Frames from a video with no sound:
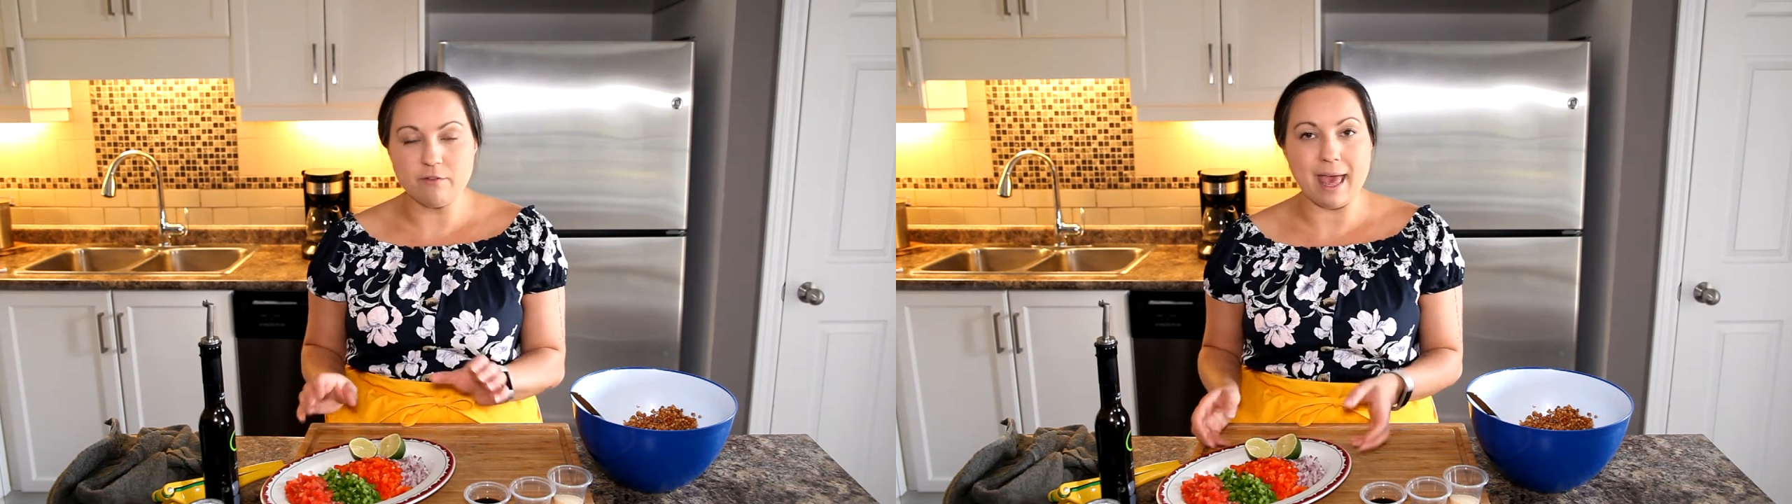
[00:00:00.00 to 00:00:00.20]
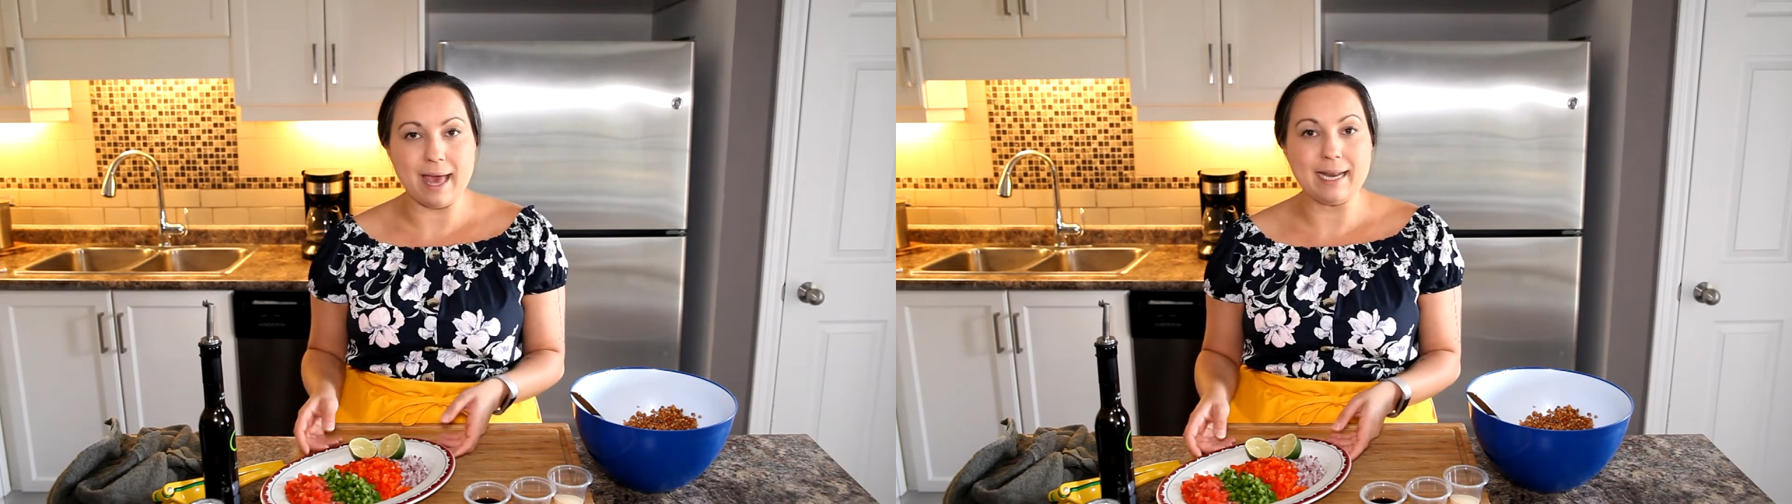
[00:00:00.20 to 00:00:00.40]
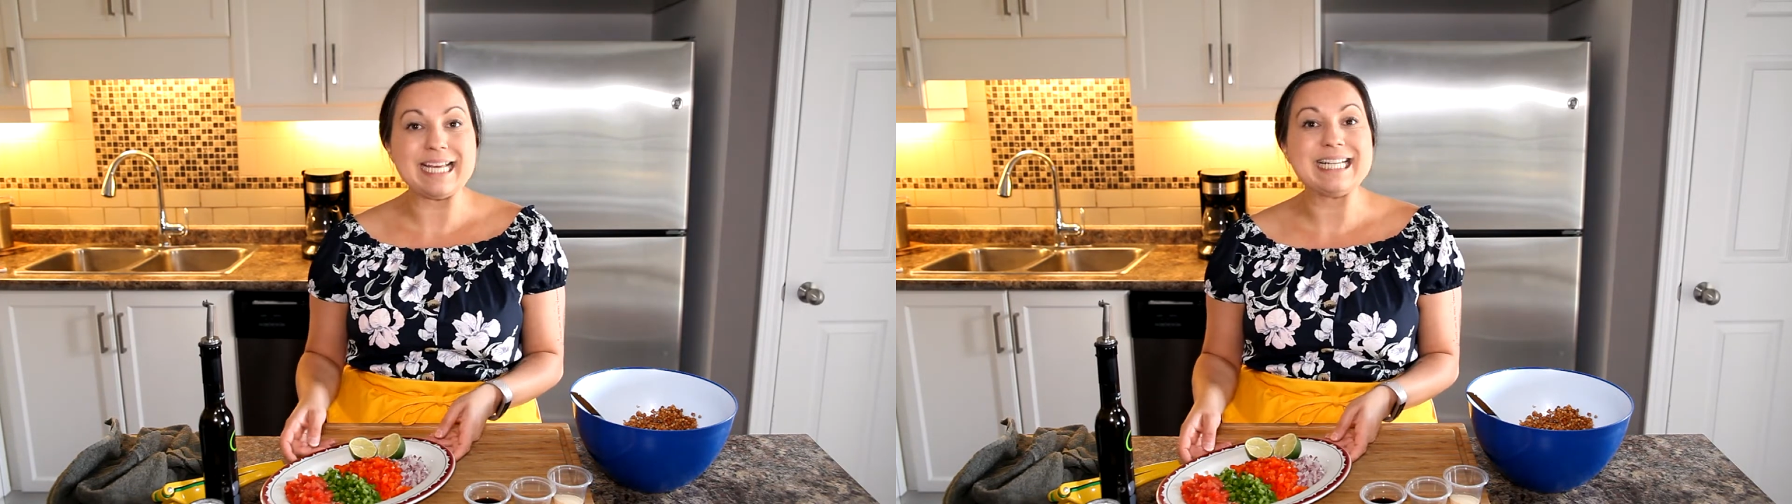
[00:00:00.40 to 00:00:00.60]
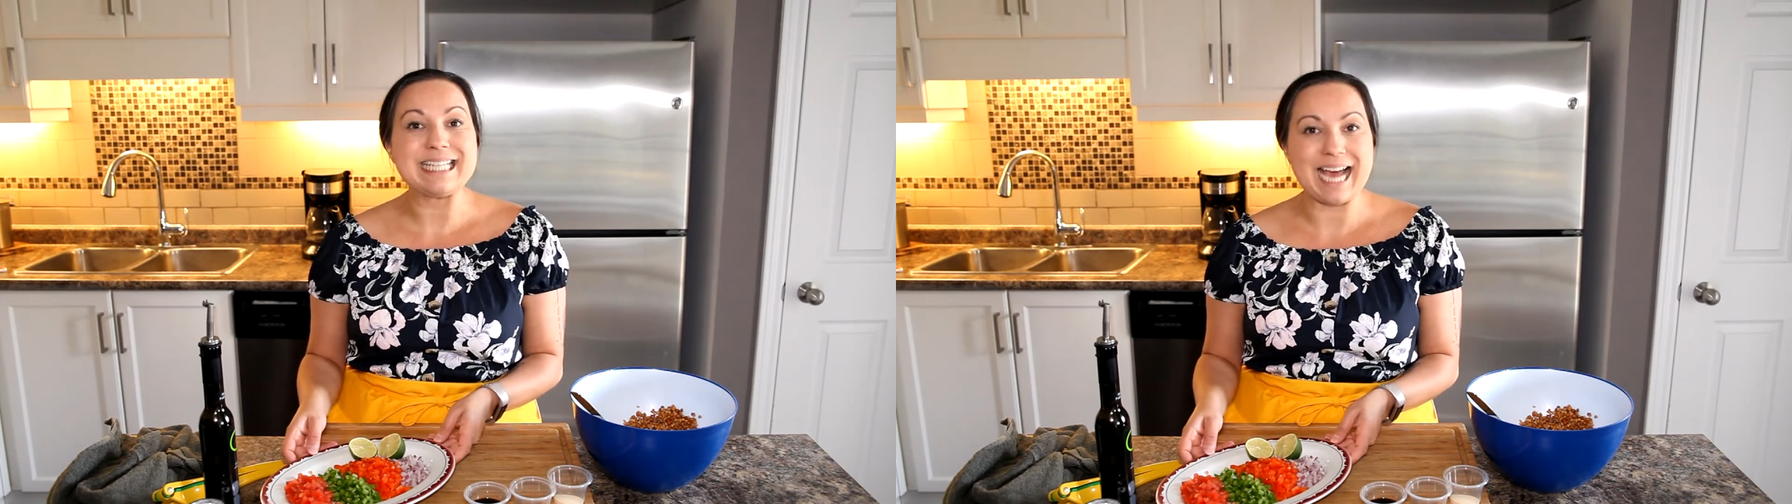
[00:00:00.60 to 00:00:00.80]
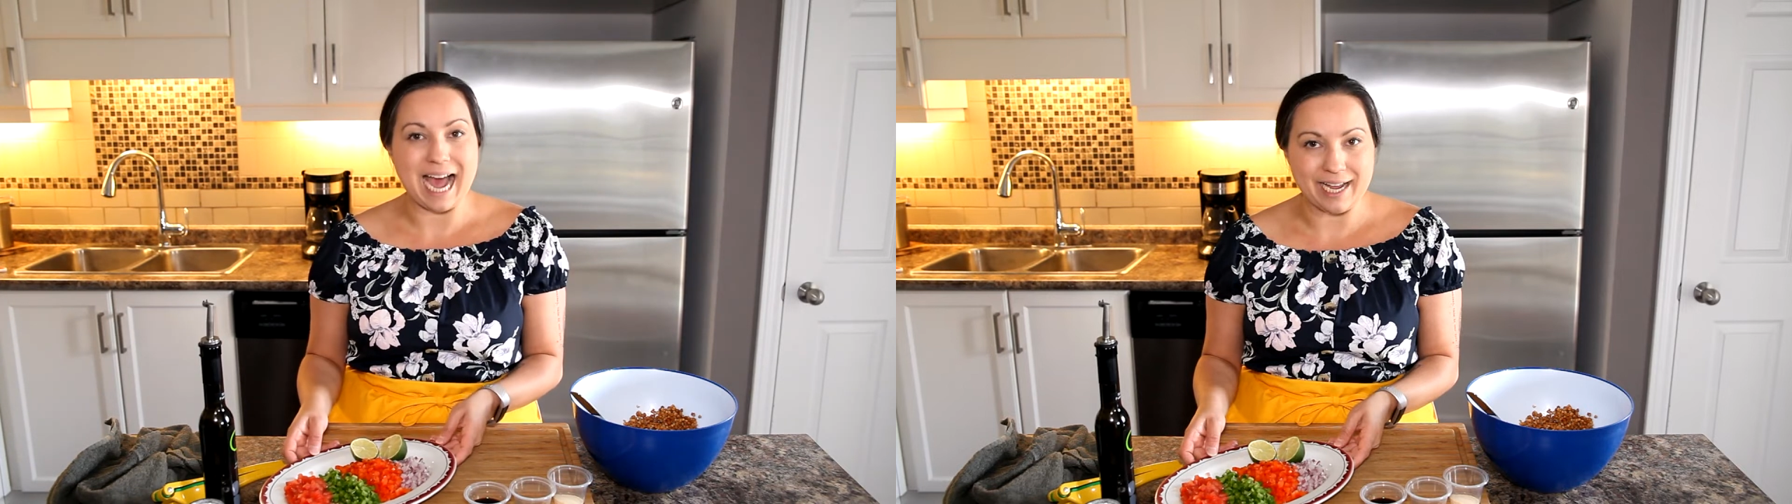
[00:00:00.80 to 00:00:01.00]
an
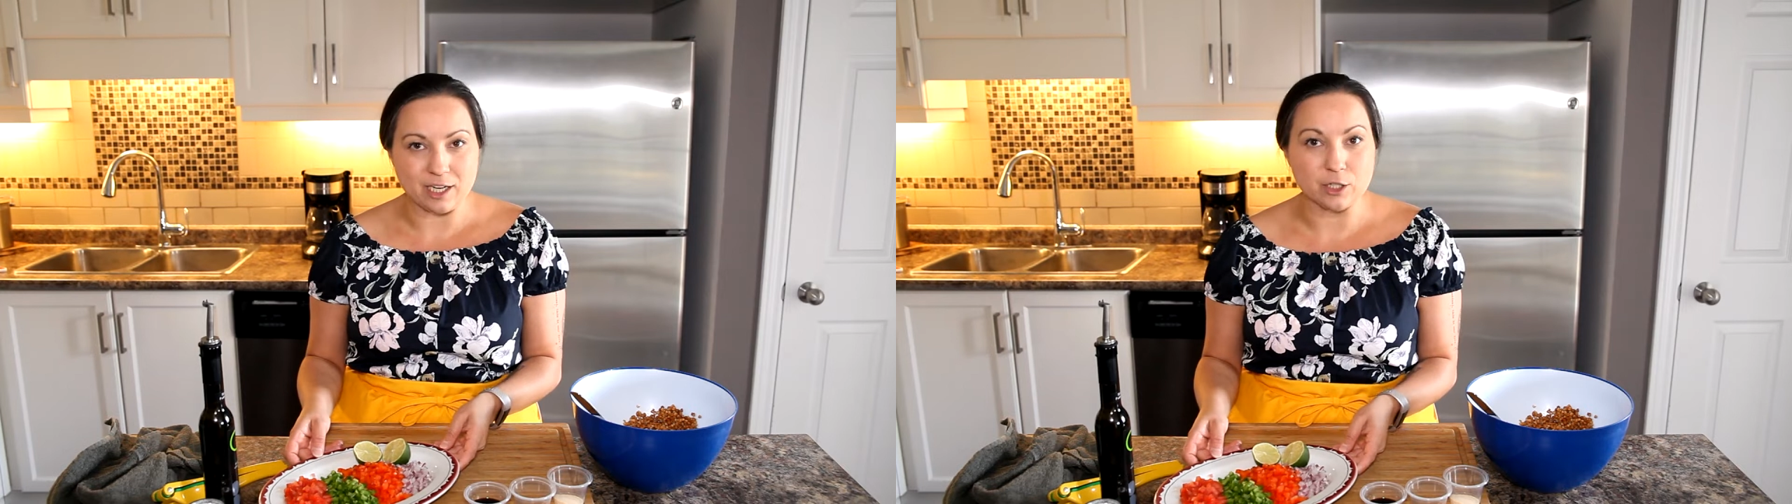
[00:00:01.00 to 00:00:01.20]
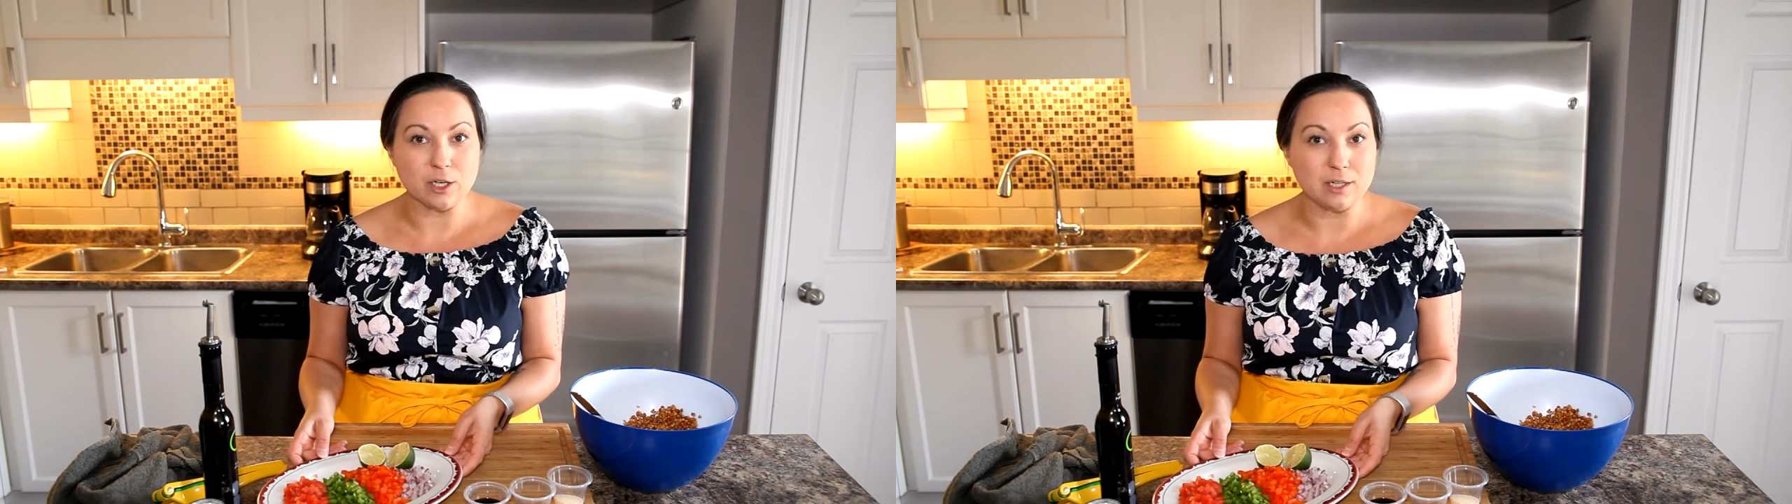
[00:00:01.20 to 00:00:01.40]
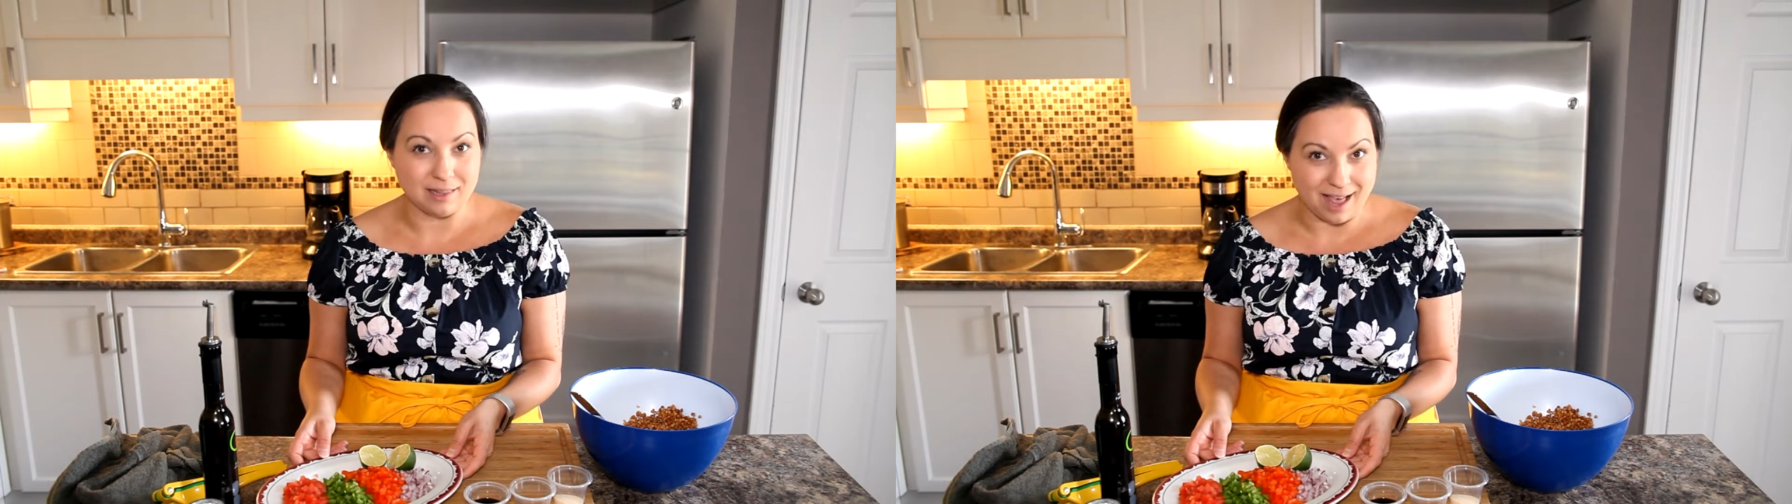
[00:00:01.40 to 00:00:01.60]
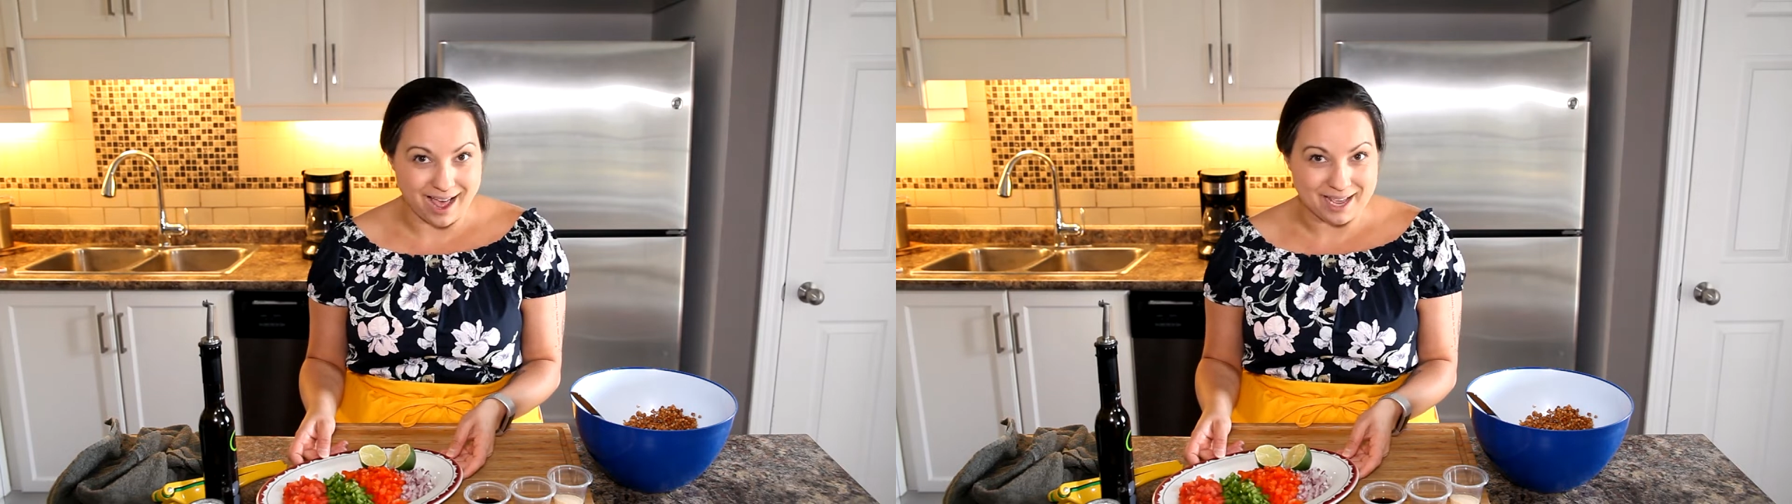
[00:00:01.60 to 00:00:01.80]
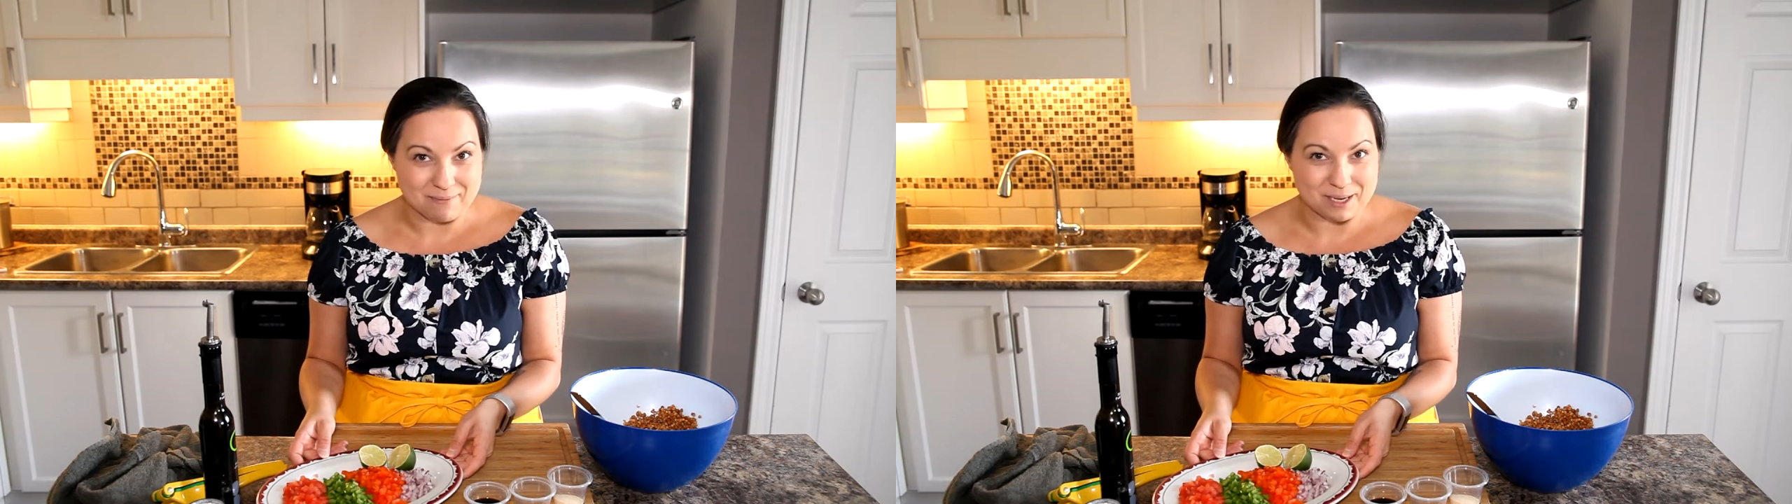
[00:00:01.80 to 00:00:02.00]
entire
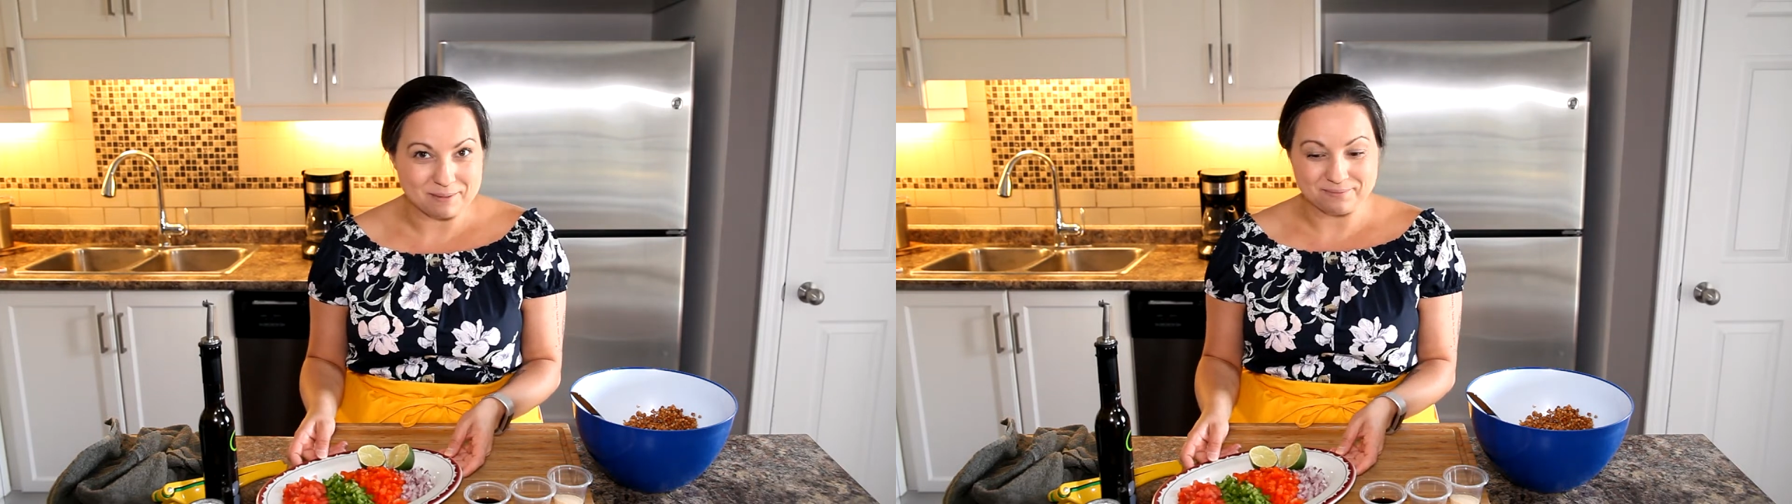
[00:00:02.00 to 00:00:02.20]
lime.